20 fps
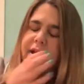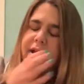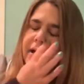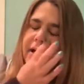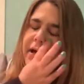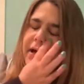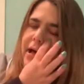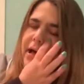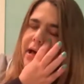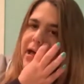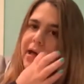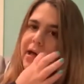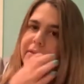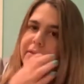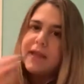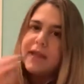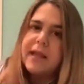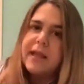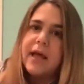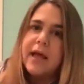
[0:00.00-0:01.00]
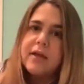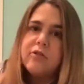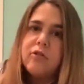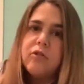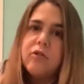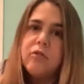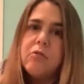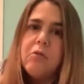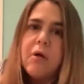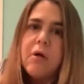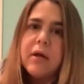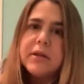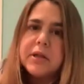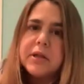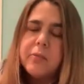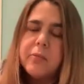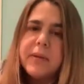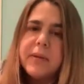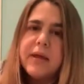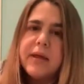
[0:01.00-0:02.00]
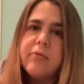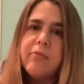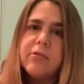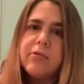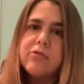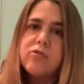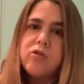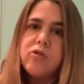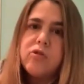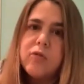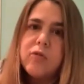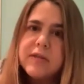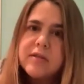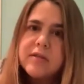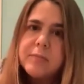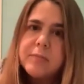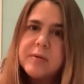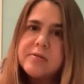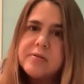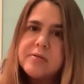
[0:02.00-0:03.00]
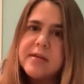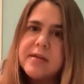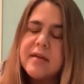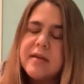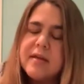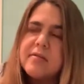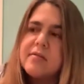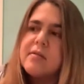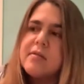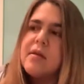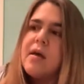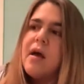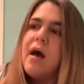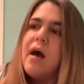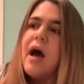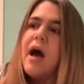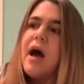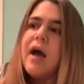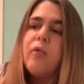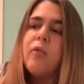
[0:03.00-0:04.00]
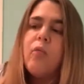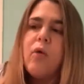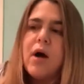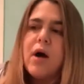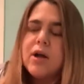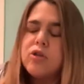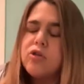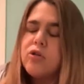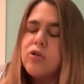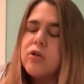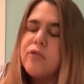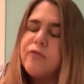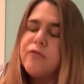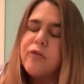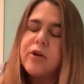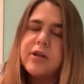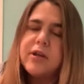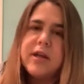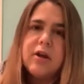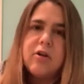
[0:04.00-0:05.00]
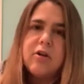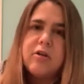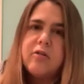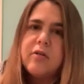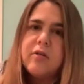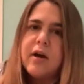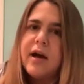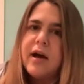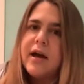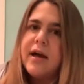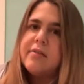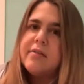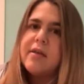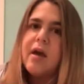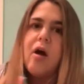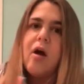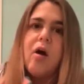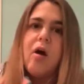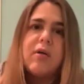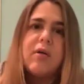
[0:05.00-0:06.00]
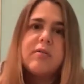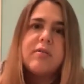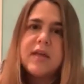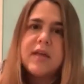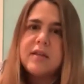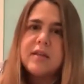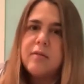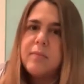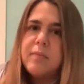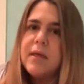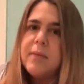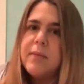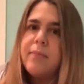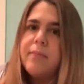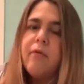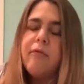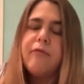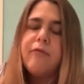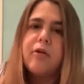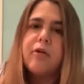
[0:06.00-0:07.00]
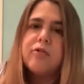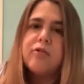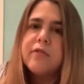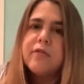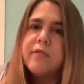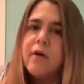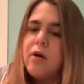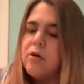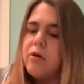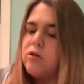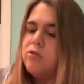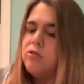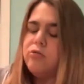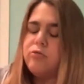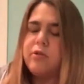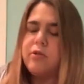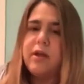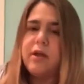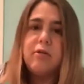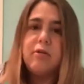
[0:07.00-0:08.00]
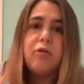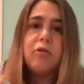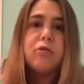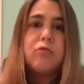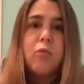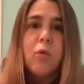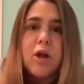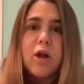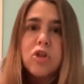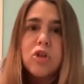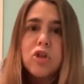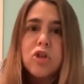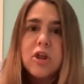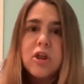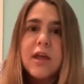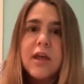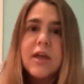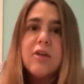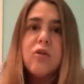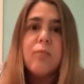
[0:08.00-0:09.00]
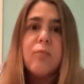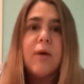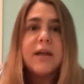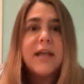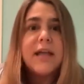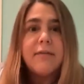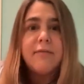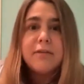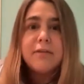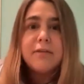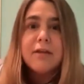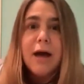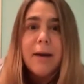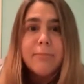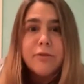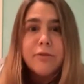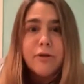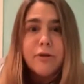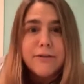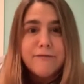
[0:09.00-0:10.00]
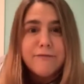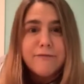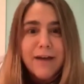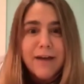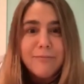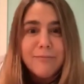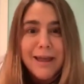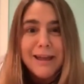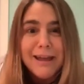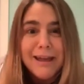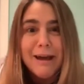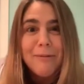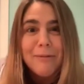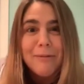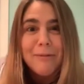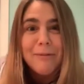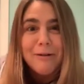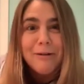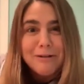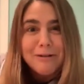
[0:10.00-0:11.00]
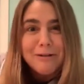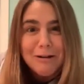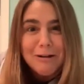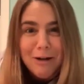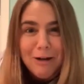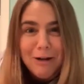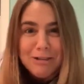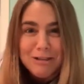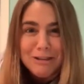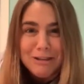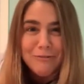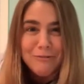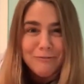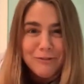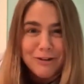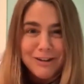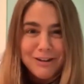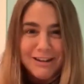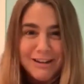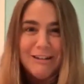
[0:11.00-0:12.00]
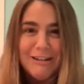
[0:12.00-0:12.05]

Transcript: that I knew a little bit was doing this business. I watched her for a year, you guys. I always say to people, first of all, you do not know who's watching. You might have a top 35 income earner watching you for a year.